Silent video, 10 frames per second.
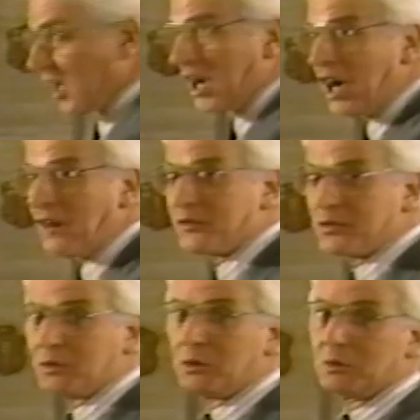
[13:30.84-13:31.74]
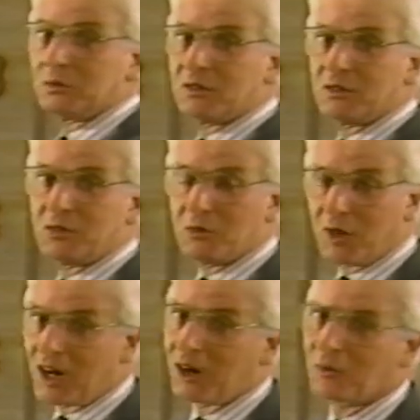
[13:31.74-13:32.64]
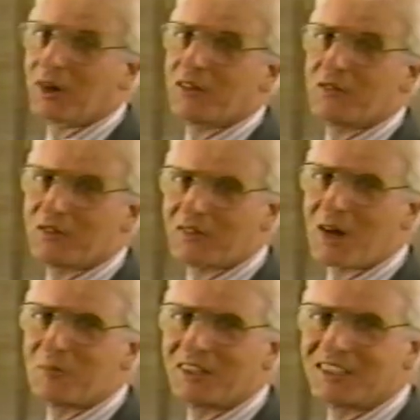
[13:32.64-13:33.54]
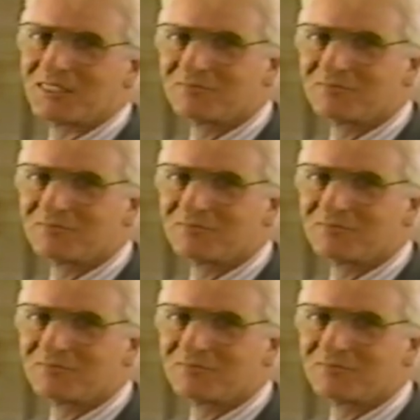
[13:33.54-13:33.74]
After all, you are one of the family.